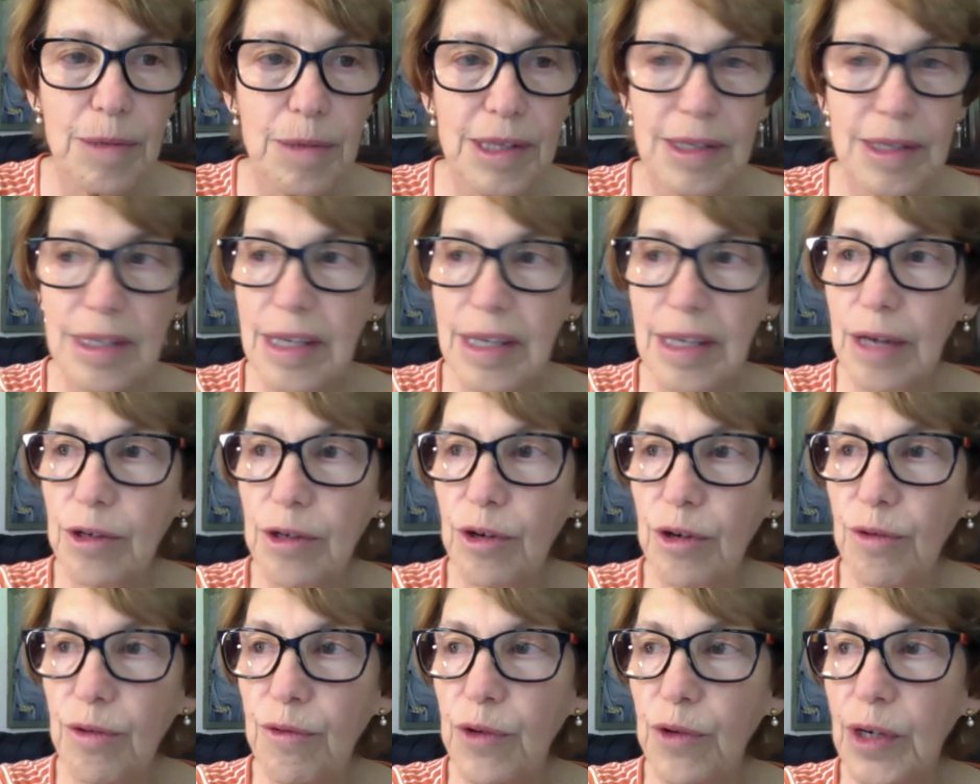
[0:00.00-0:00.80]

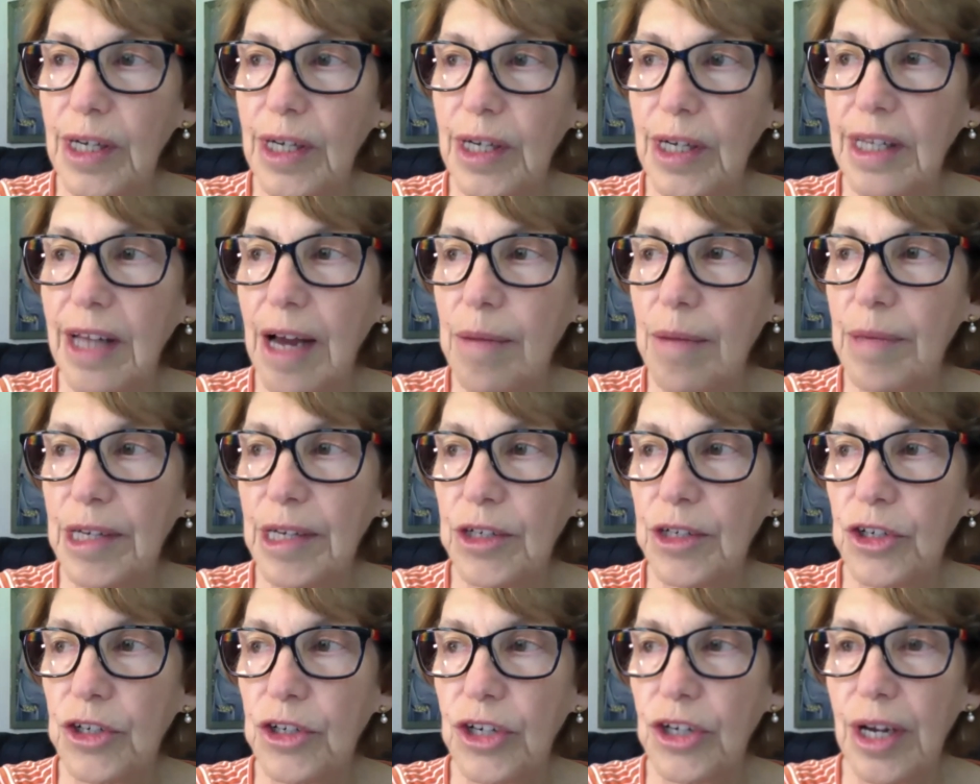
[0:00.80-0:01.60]
Center for
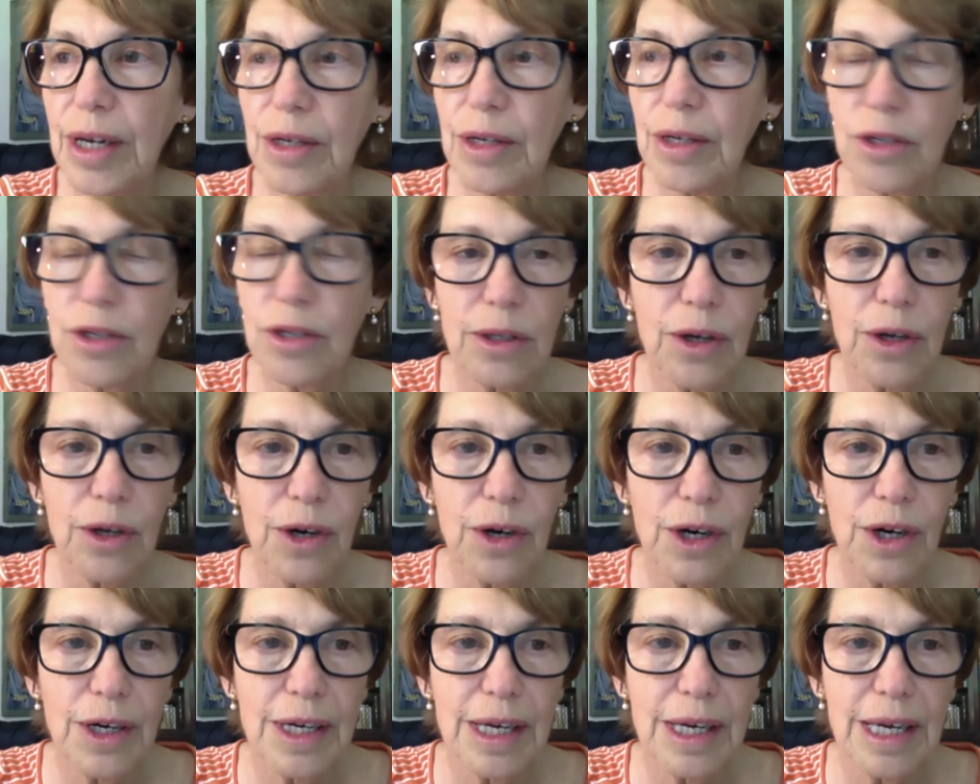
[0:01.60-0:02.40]
Climate Change
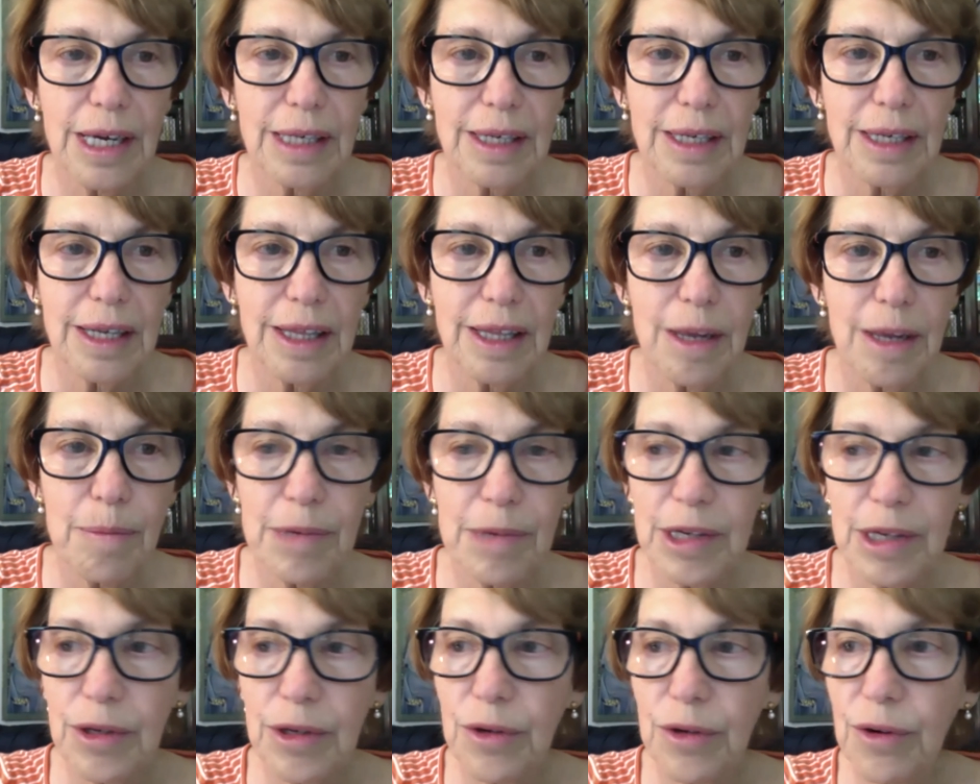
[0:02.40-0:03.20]
Law at
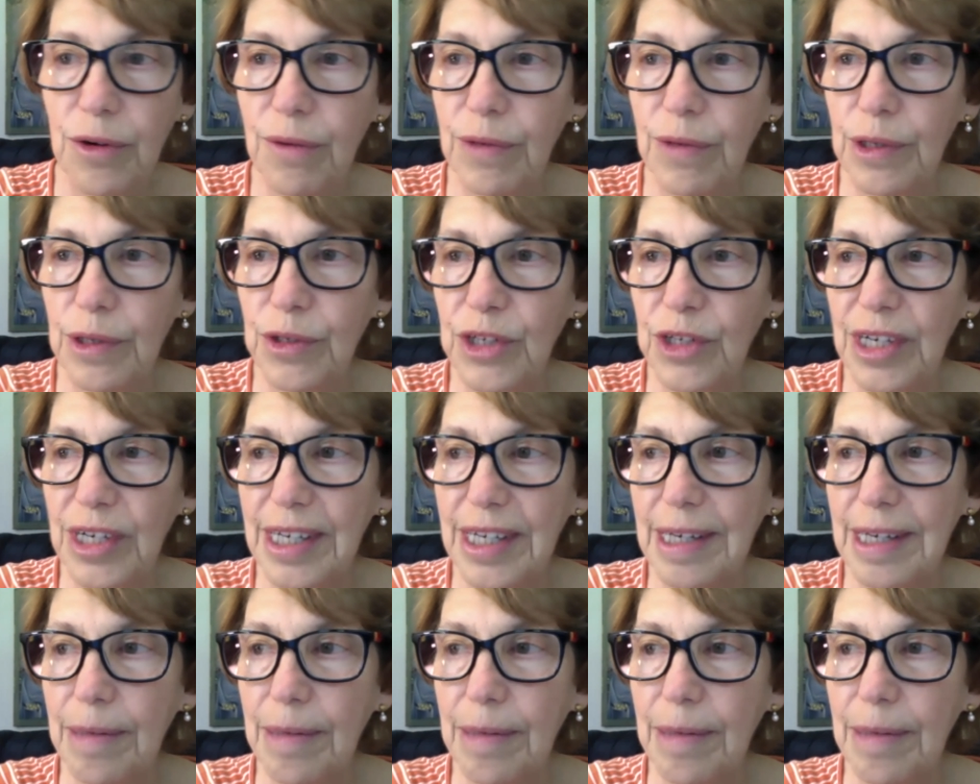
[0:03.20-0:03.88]
Columbia University.